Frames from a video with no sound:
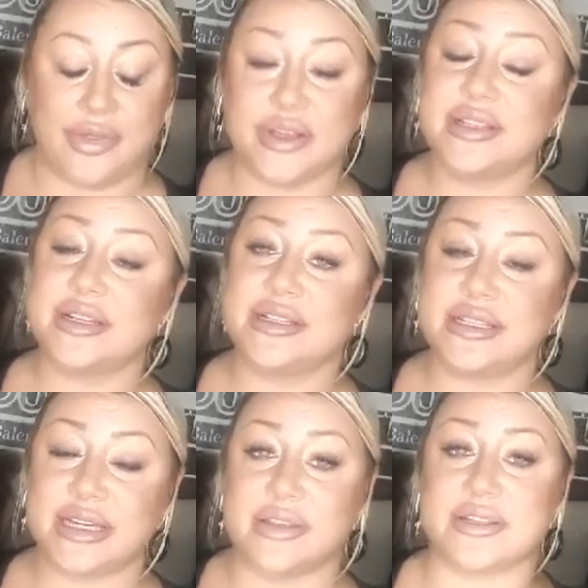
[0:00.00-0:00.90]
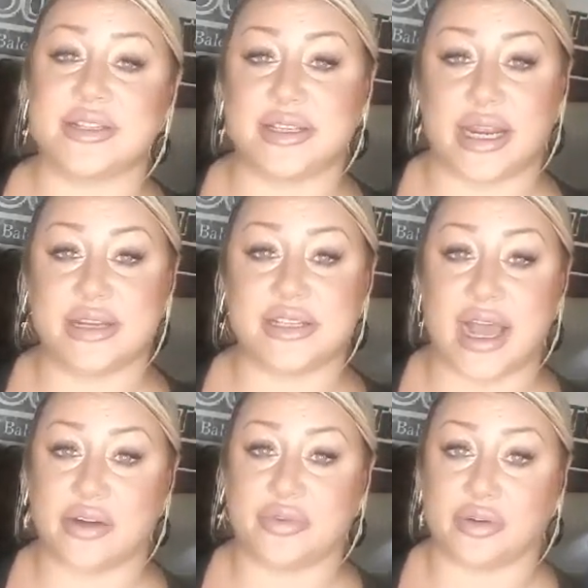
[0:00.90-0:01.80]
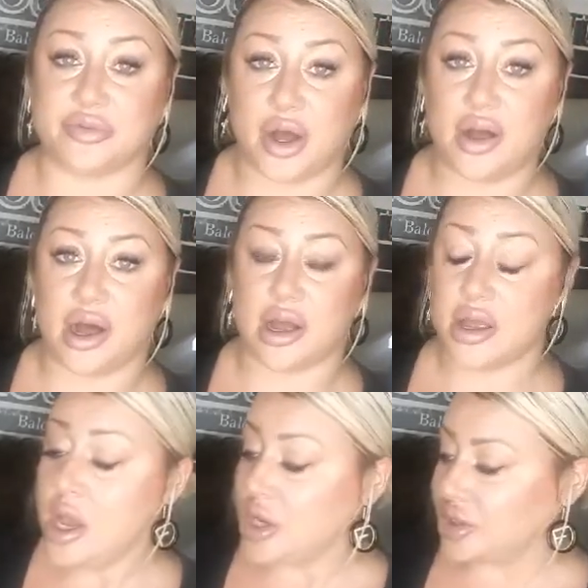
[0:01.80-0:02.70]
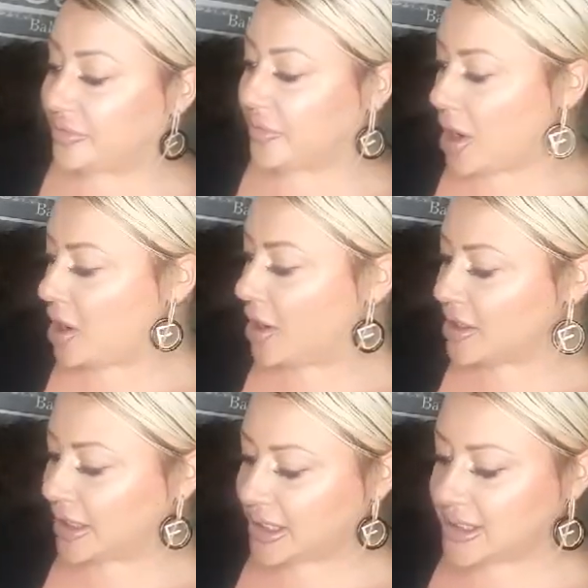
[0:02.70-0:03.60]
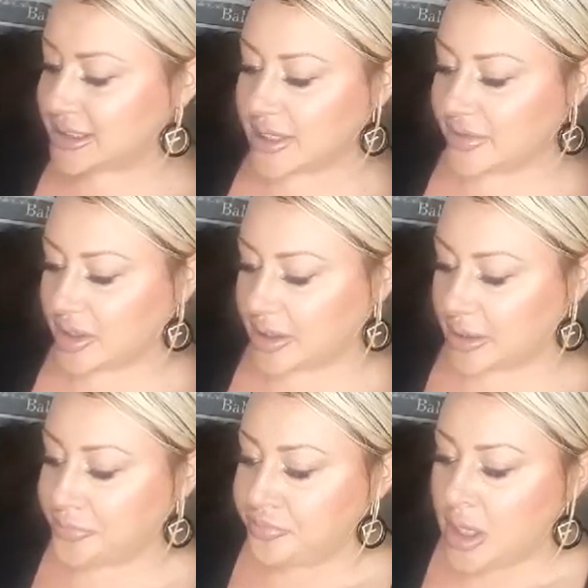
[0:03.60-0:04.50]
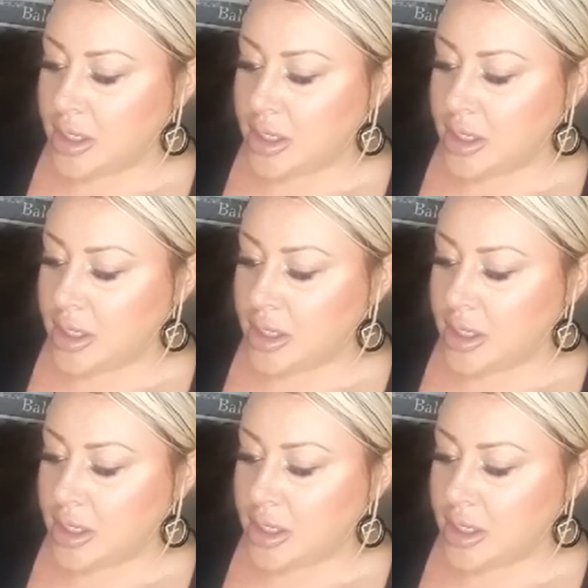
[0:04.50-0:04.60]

This is to get the stains out of your faja. Your faja is the